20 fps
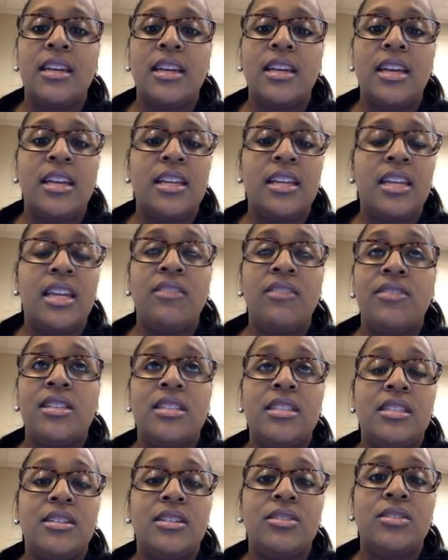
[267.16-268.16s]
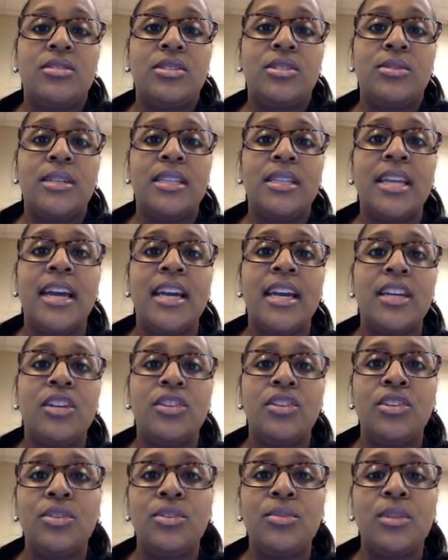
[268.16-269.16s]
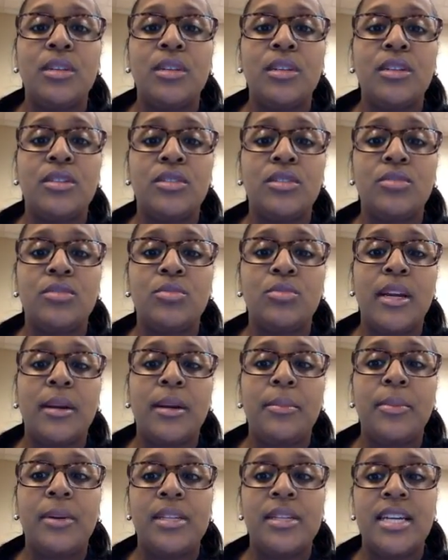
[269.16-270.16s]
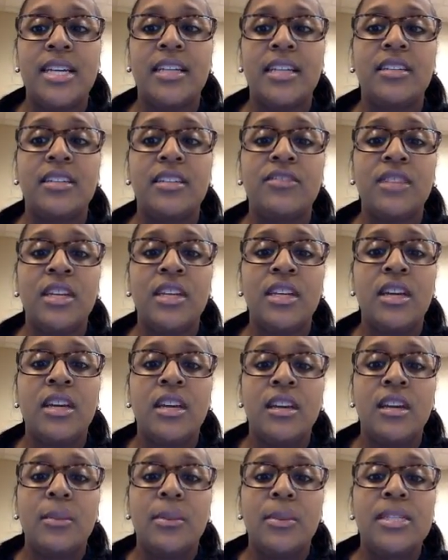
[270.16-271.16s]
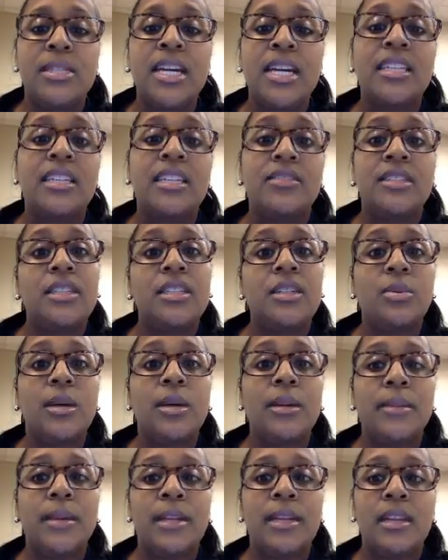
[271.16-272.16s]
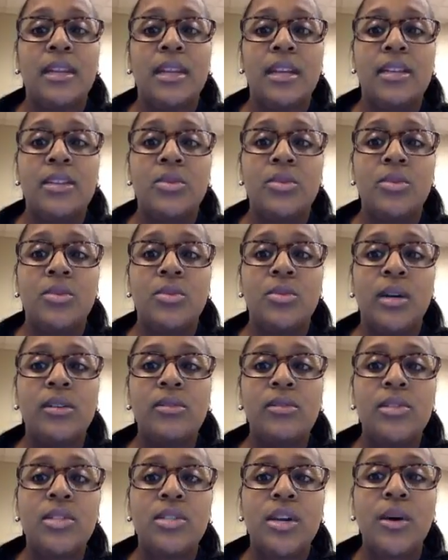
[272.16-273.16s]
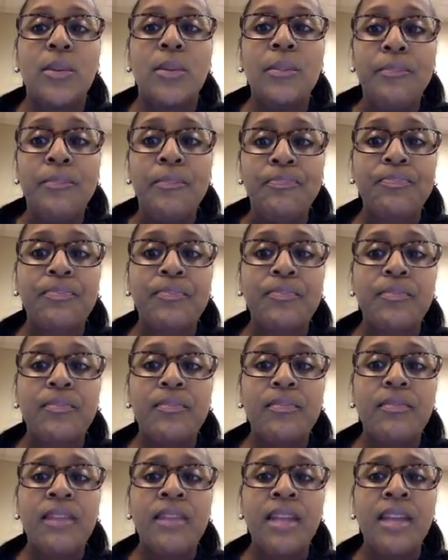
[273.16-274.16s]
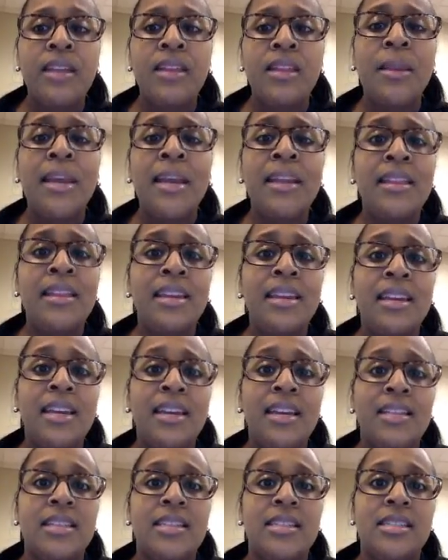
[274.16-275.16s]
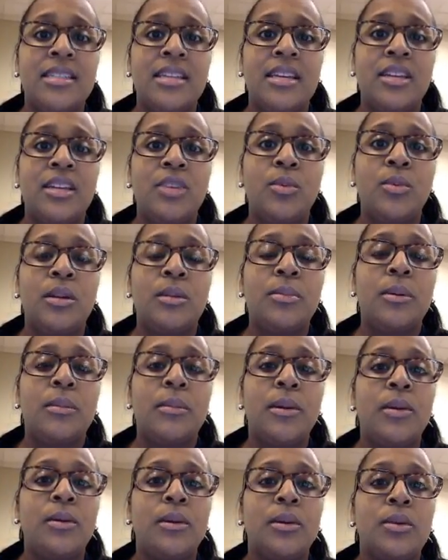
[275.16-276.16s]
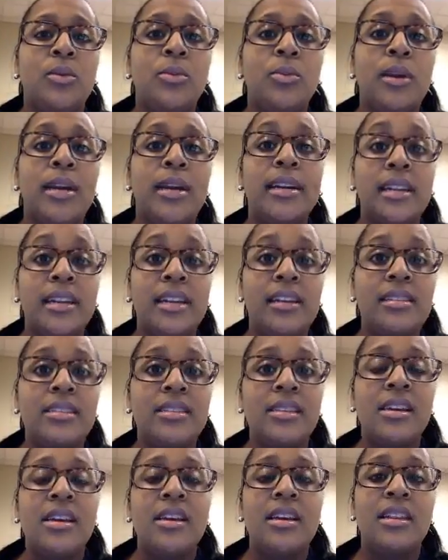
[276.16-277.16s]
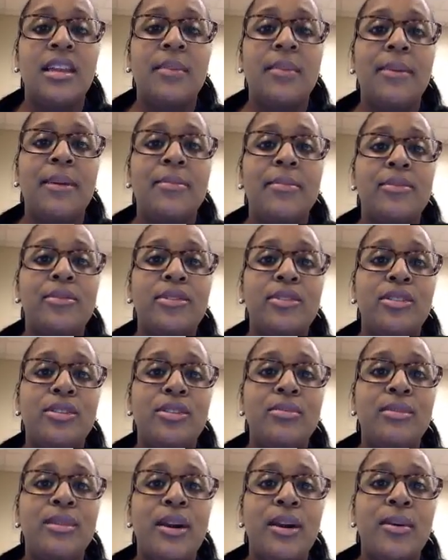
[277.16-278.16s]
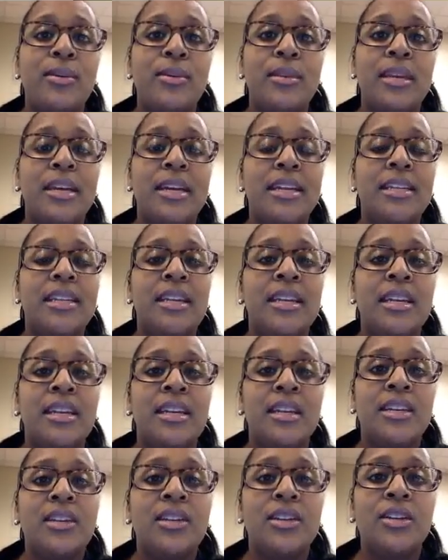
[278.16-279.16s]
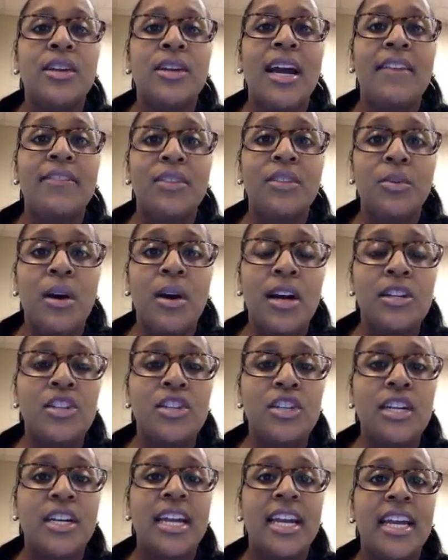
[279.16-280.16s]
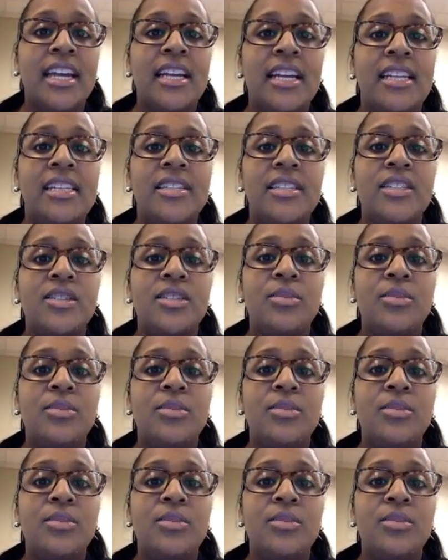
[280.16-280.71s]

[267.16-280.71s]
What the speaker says: And even still doing that, you do want to wear protective equipment as well. So the main thing is that you want to promote awareness, that people do know that, you have to wash your hands.